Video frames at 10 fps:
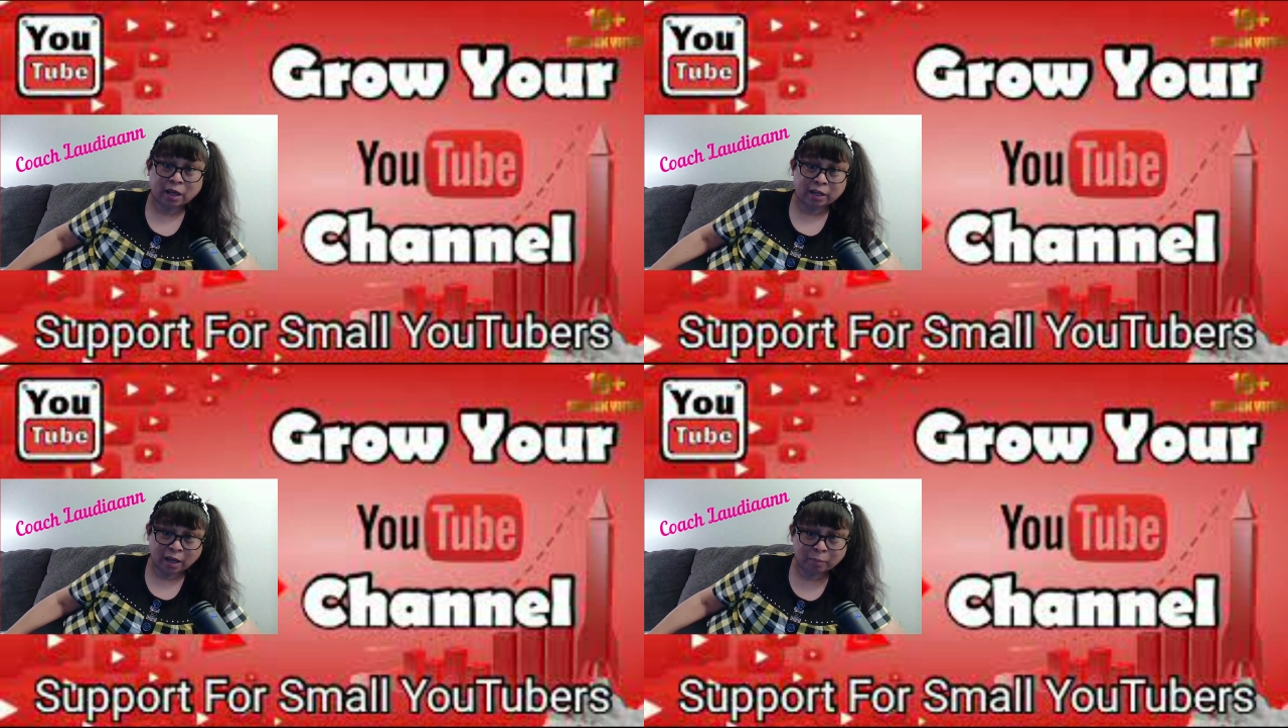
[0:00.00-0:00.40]

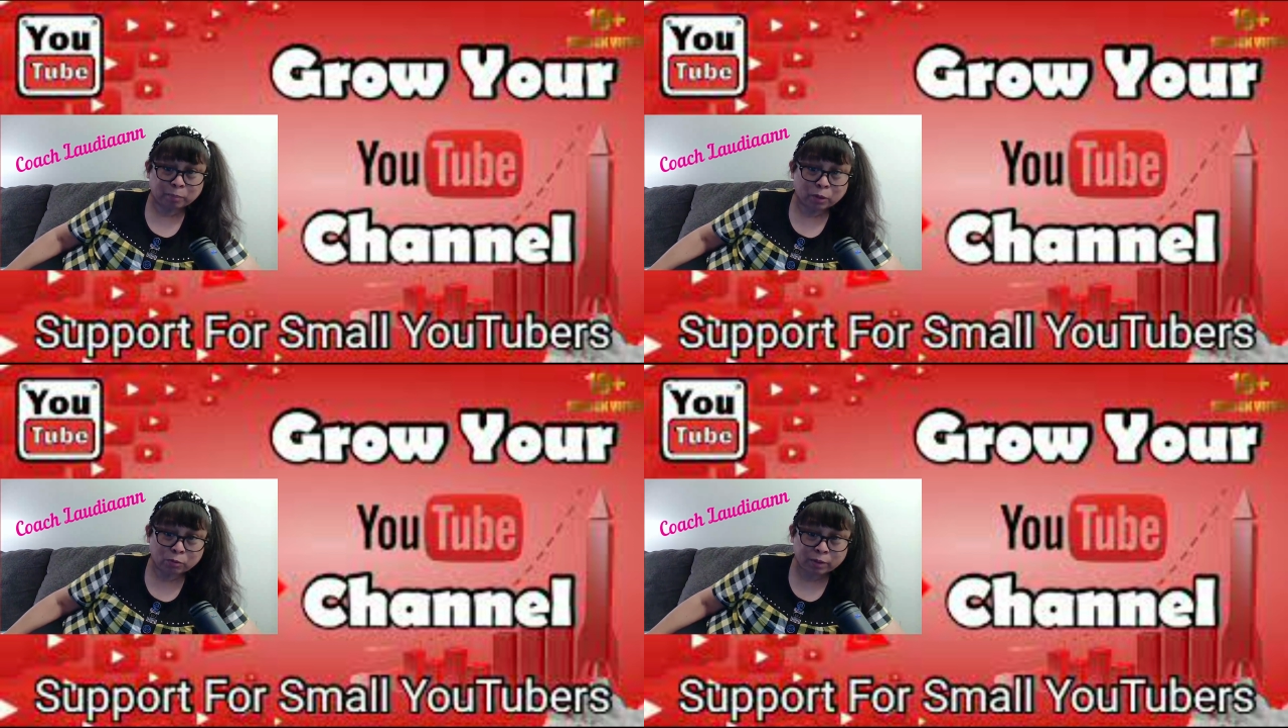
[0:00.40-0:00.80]
on
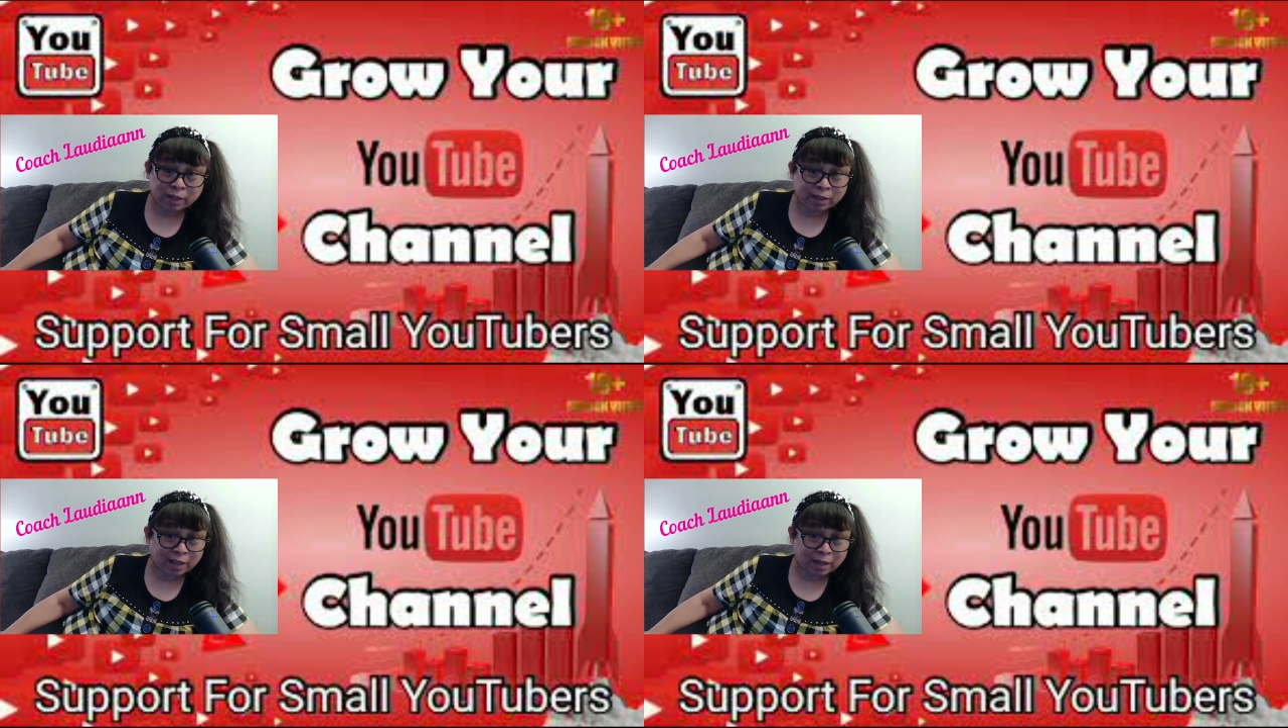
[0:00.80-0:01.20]

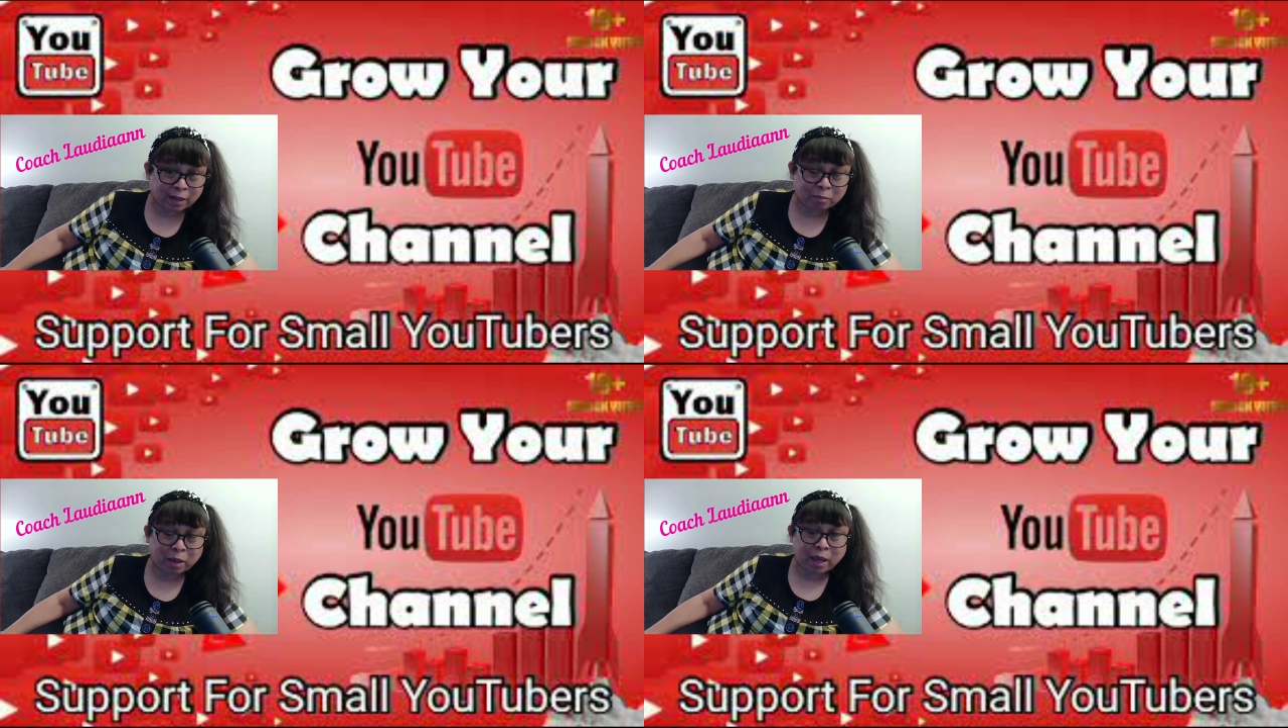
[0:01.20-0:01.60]
uploading
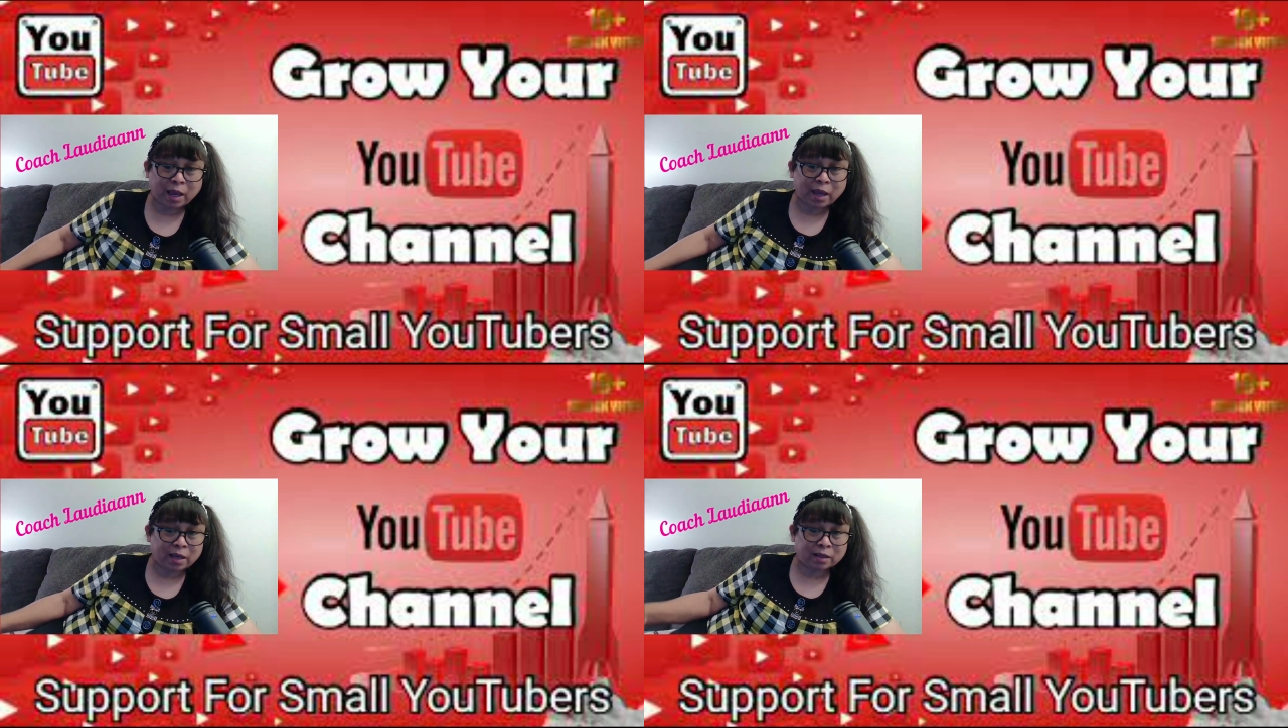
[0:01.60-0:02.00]
them
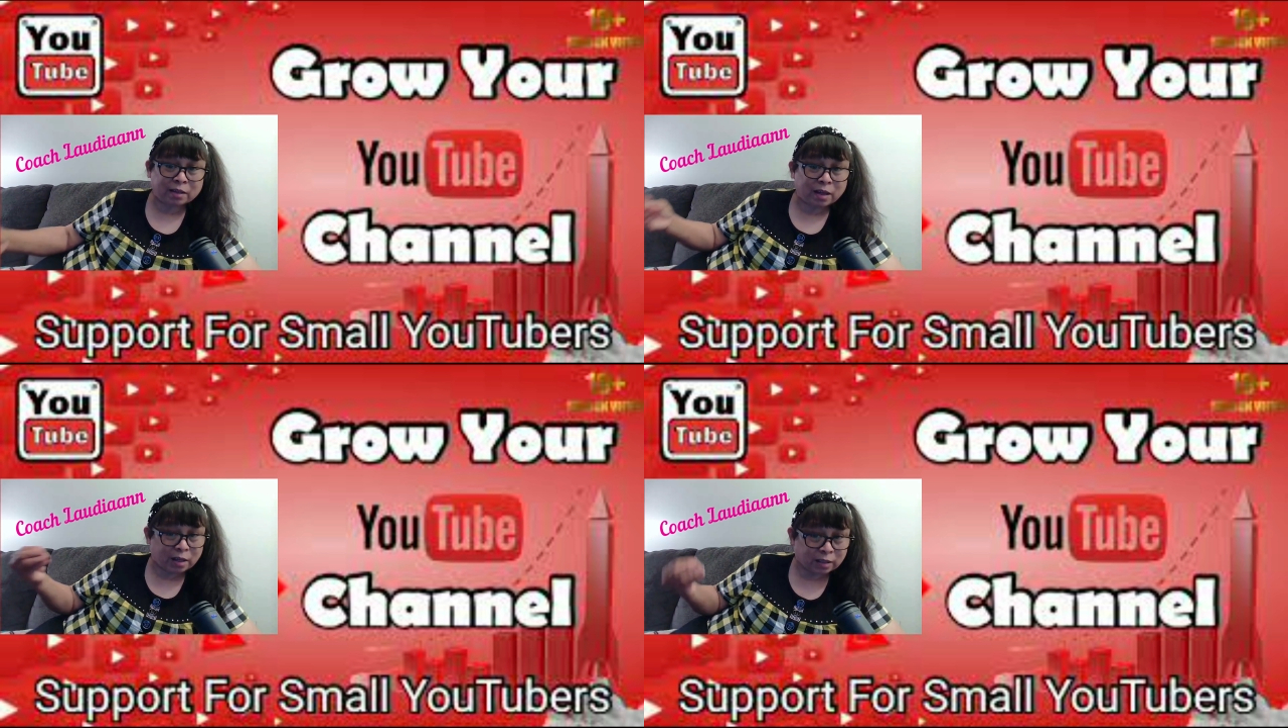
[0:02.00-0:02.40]
and